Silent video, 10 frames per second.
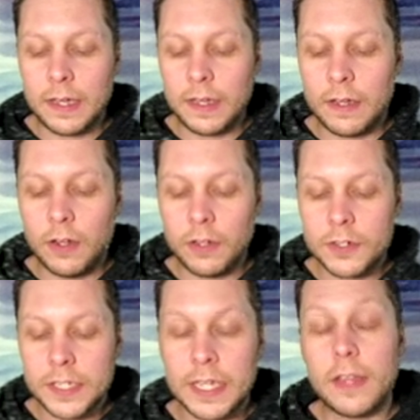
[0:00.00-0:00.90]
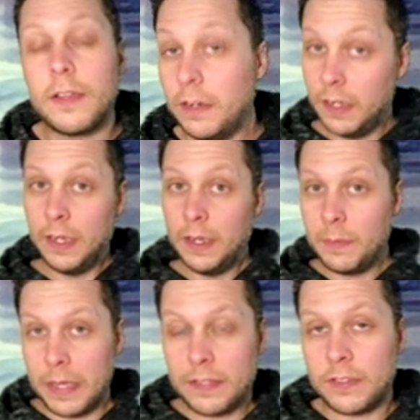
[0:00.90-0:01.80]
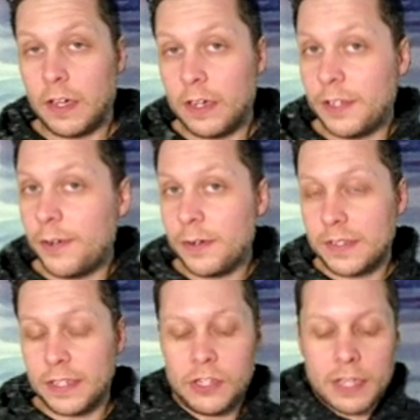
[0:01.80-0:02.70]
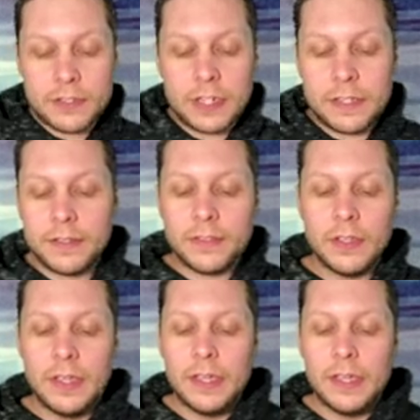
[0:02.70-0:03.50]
altars together based on your suggestions.